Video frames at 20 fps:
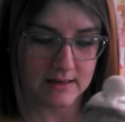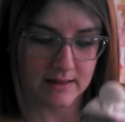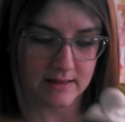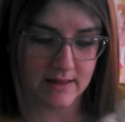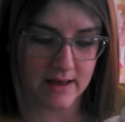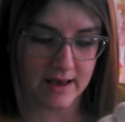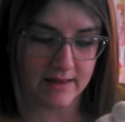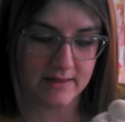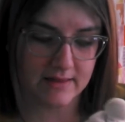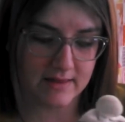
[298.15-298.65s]

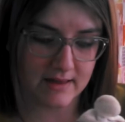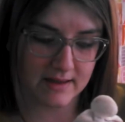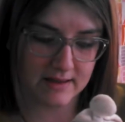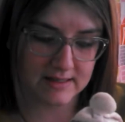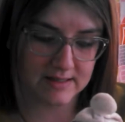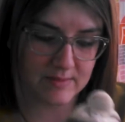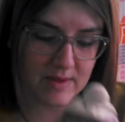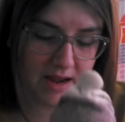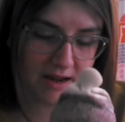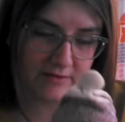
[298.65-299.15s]
that
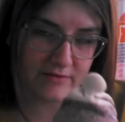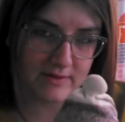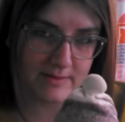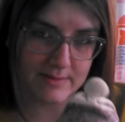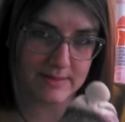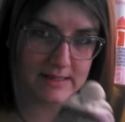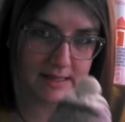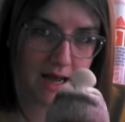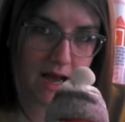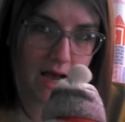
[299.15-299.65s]
things made
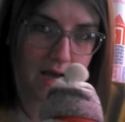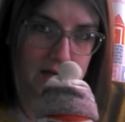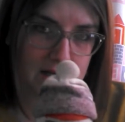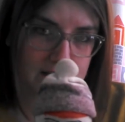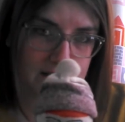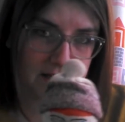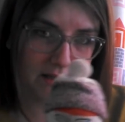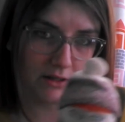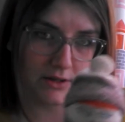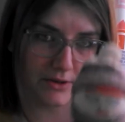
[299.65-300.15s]
from
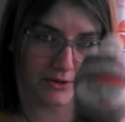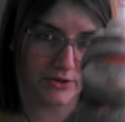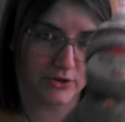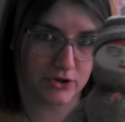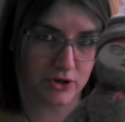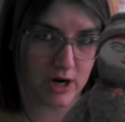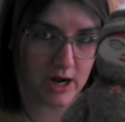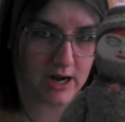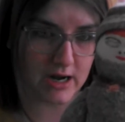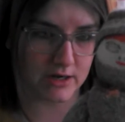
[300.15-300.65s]
socks can look
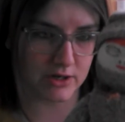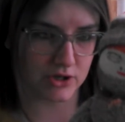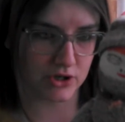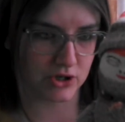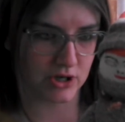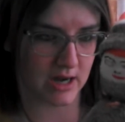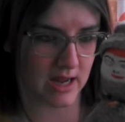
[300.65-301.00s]
strange.